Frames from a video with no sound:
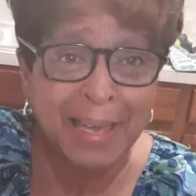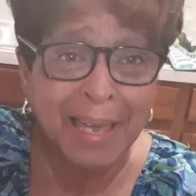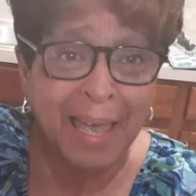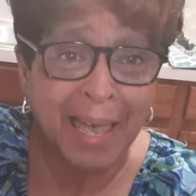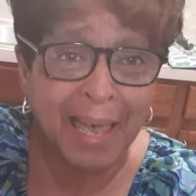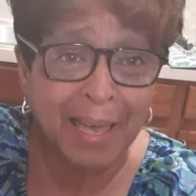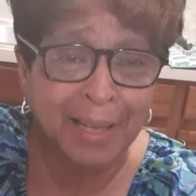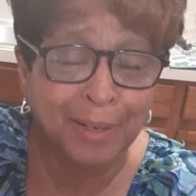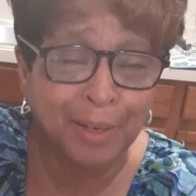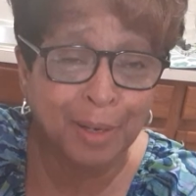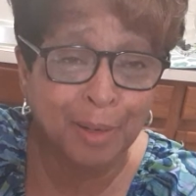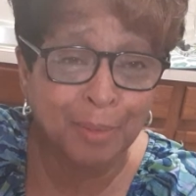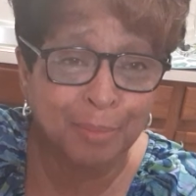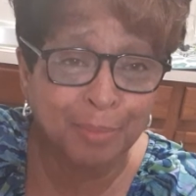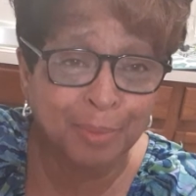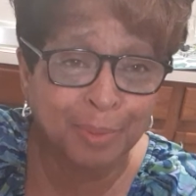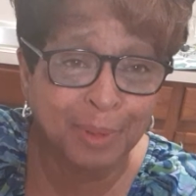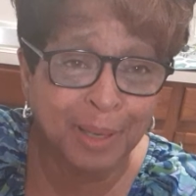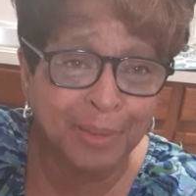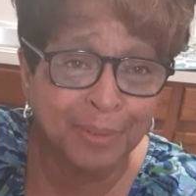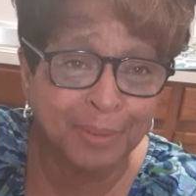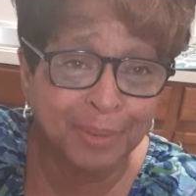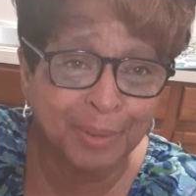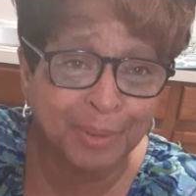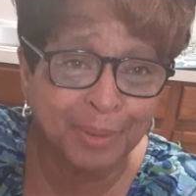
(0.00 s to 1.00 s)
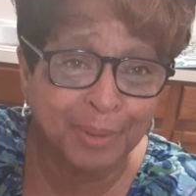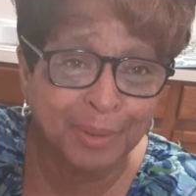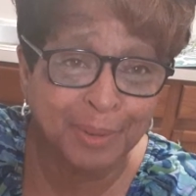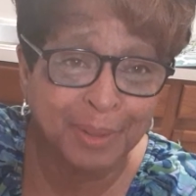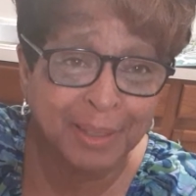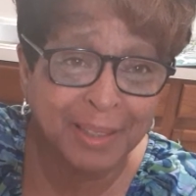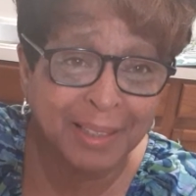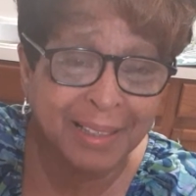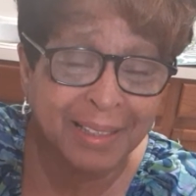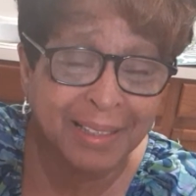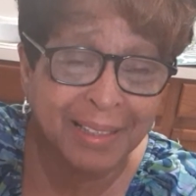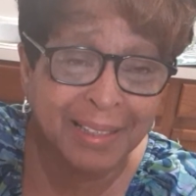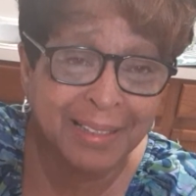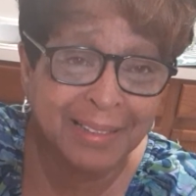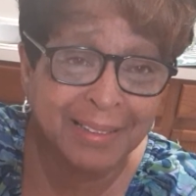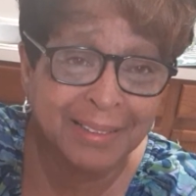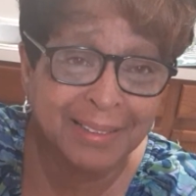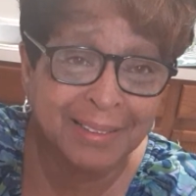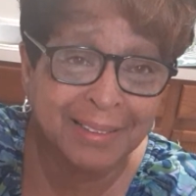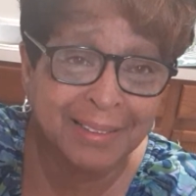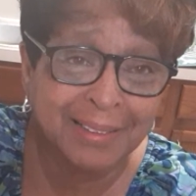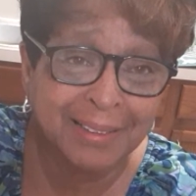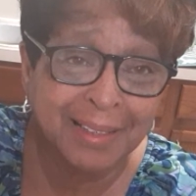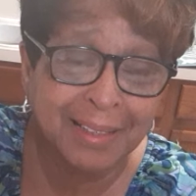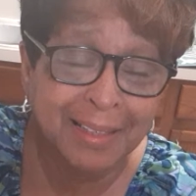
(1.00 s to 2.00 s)
And her brother,
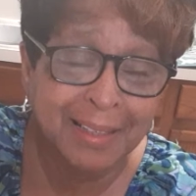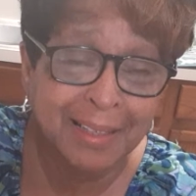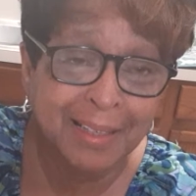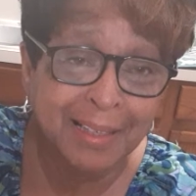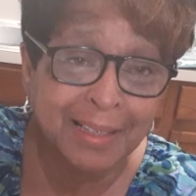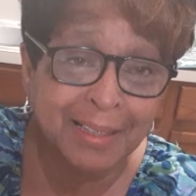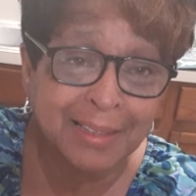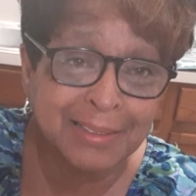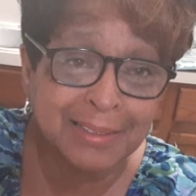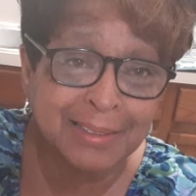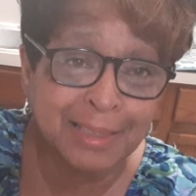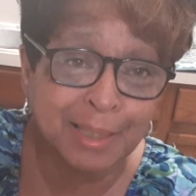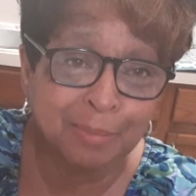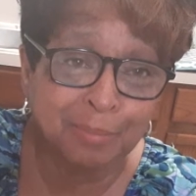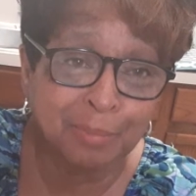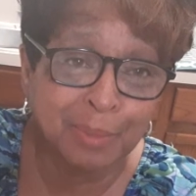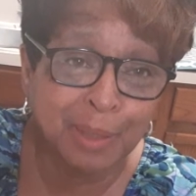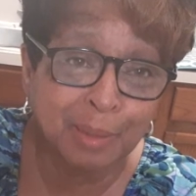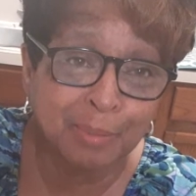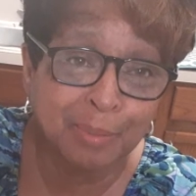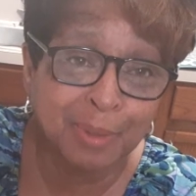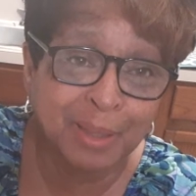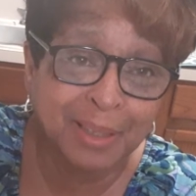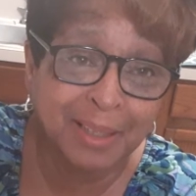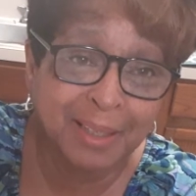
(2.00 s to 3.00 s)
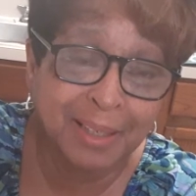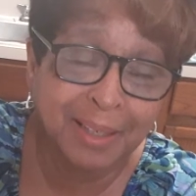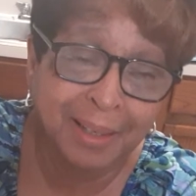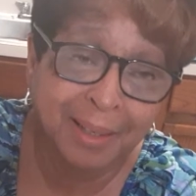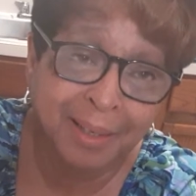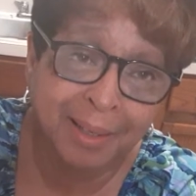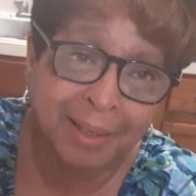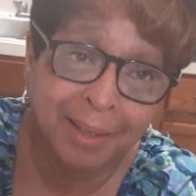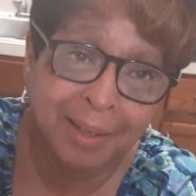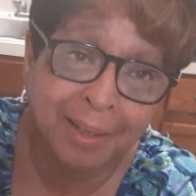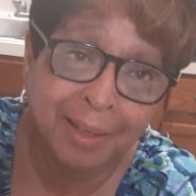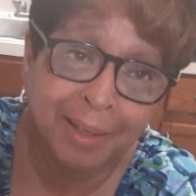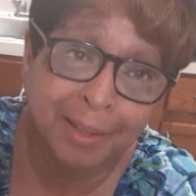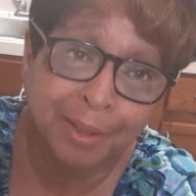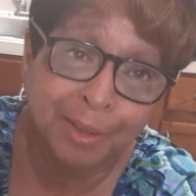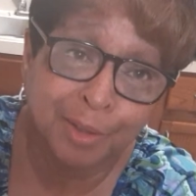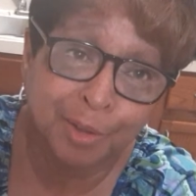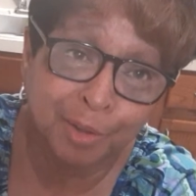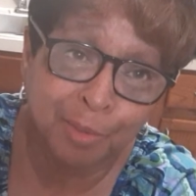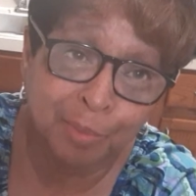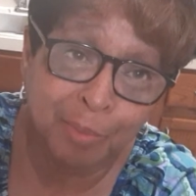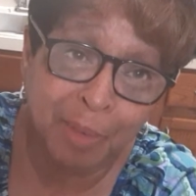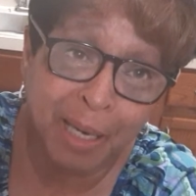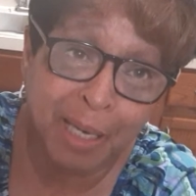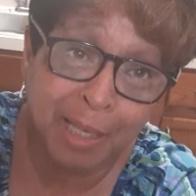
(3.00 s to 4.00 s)
Ethan, he said, Mima,
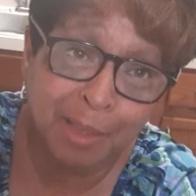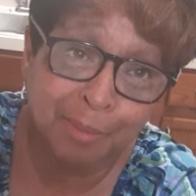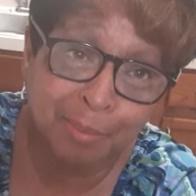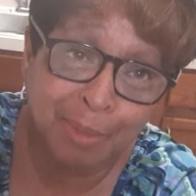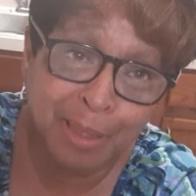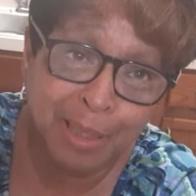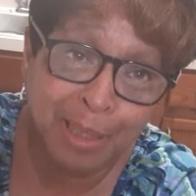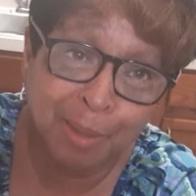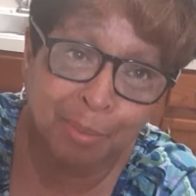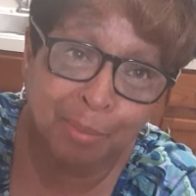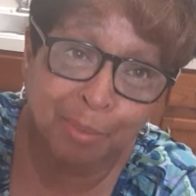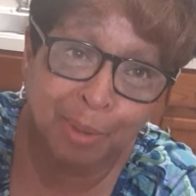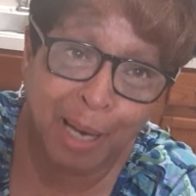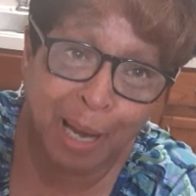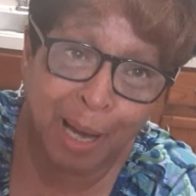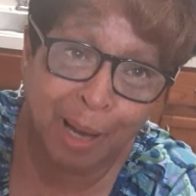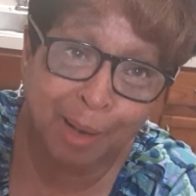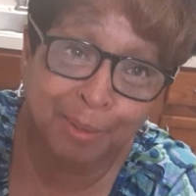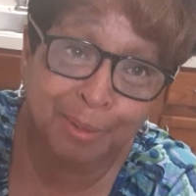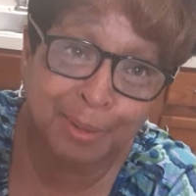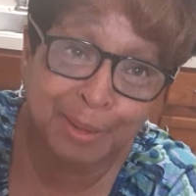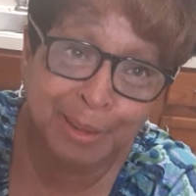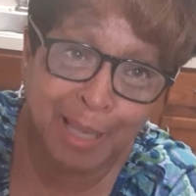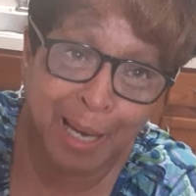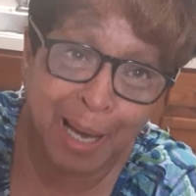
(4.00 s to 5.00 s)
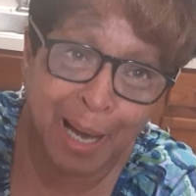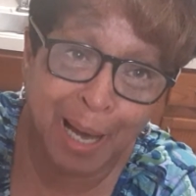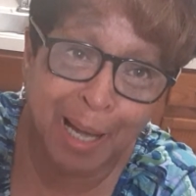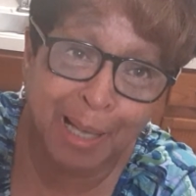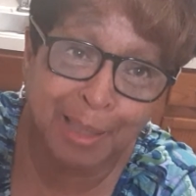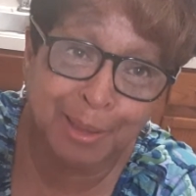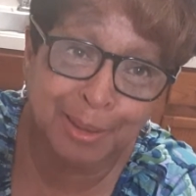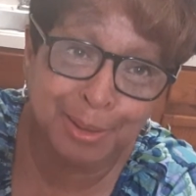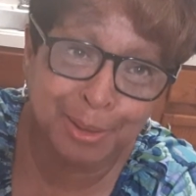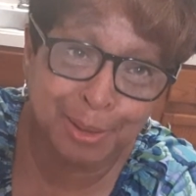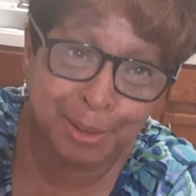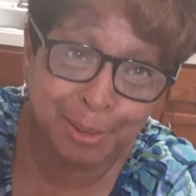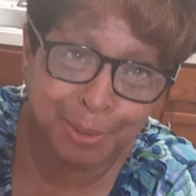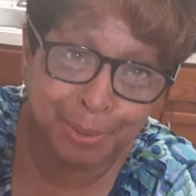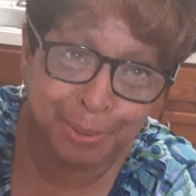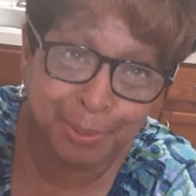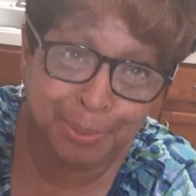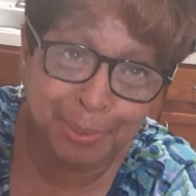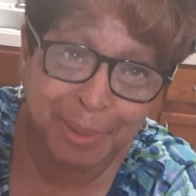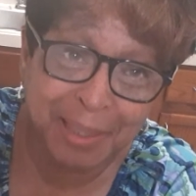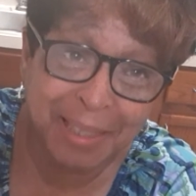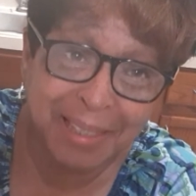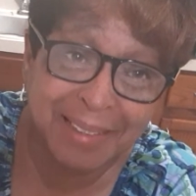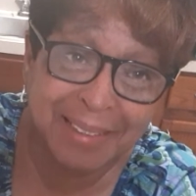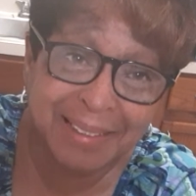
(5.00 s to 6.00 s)
you made me a brown doll
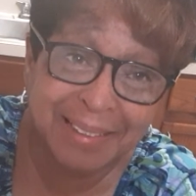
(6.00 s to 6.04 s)
too.